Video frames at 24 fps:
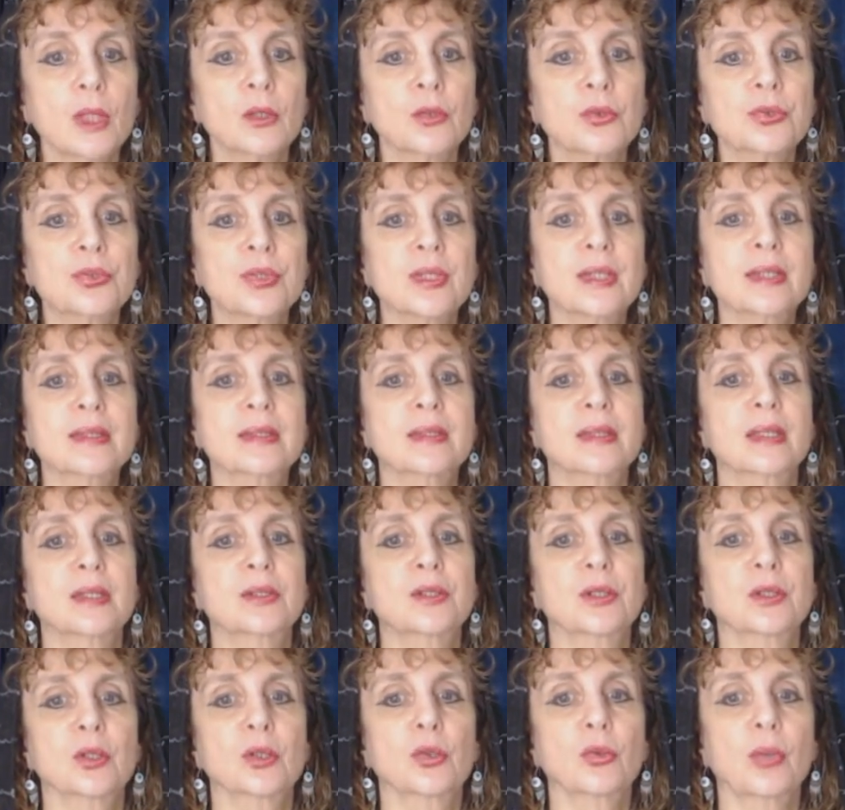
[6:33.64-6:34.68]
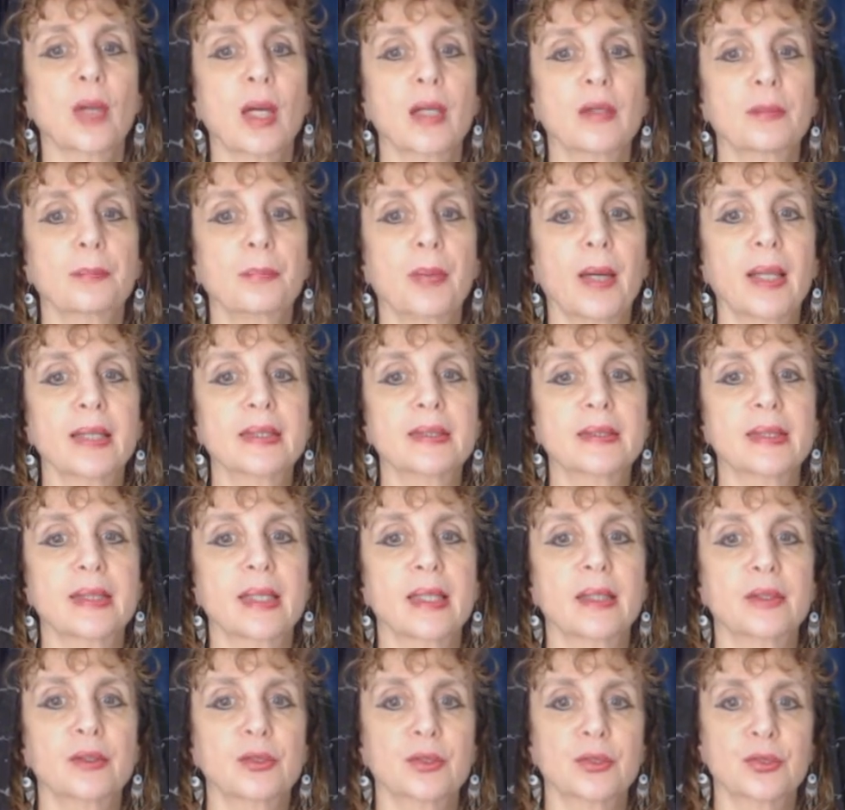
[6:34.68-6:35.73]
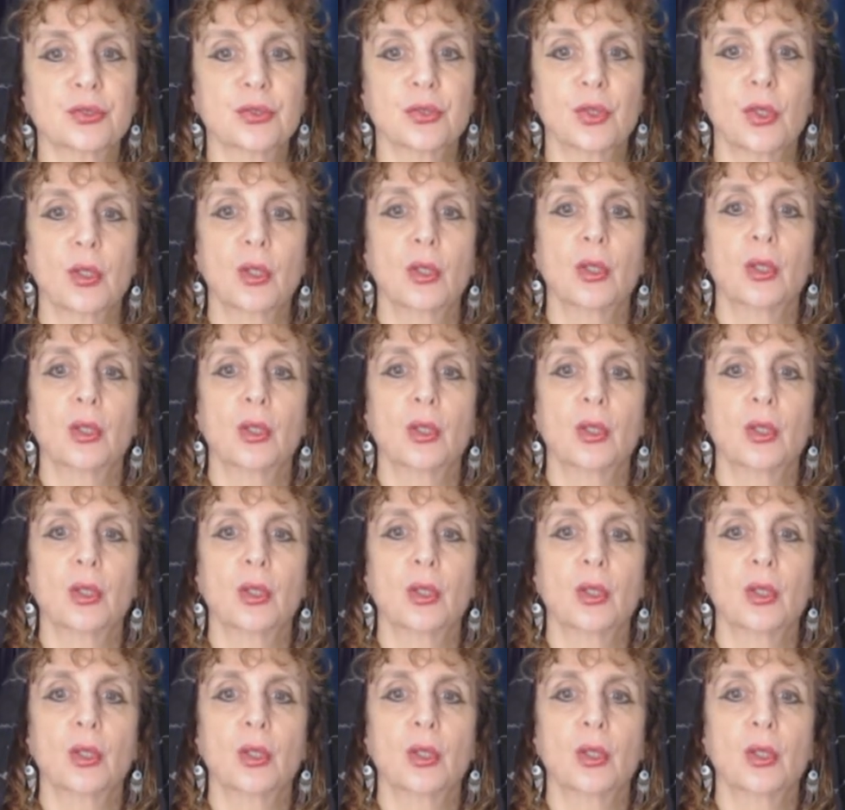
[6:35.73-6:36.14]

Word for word: Lucia said to the crowd of bystanders,